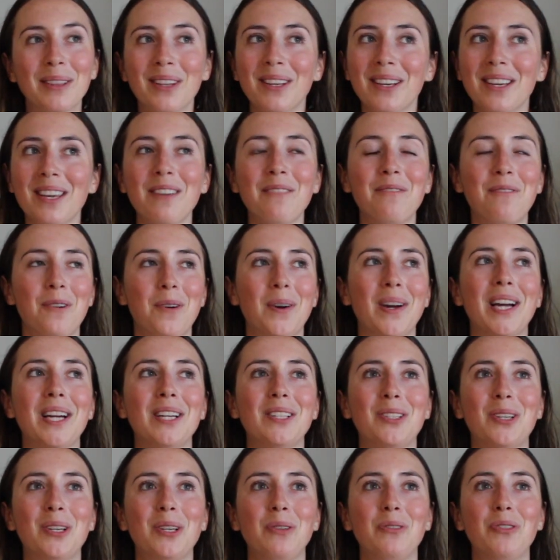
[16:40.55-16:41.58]
looking
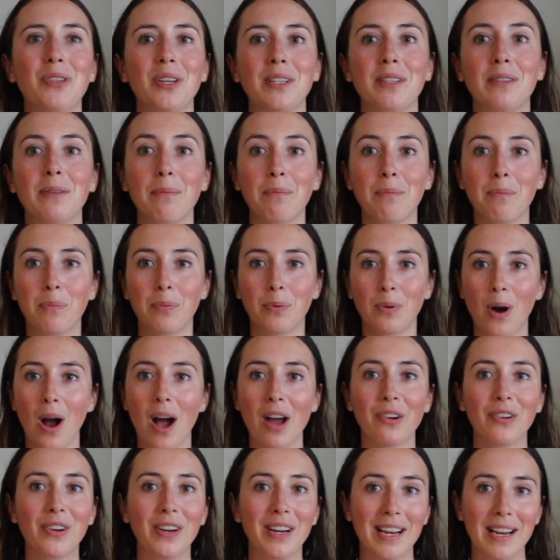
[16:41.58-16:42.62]
forward to just
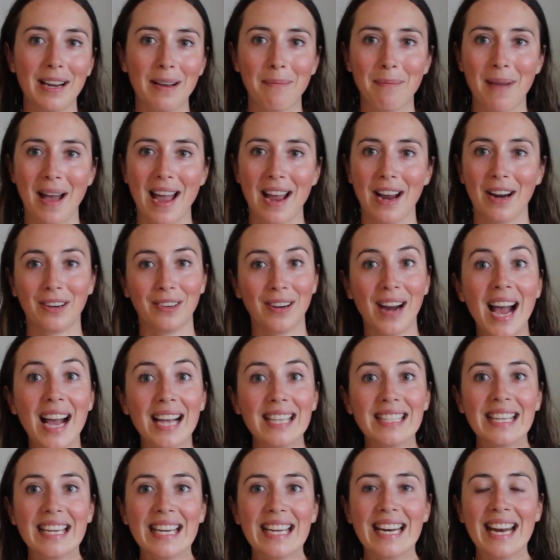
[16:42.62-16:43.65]
broadening my
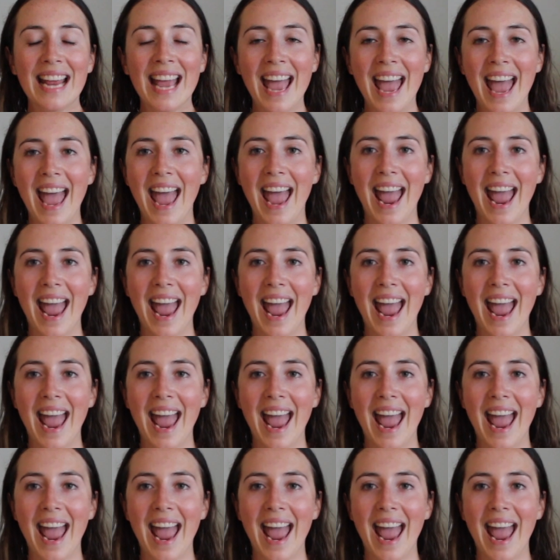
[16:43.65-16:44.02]
horizon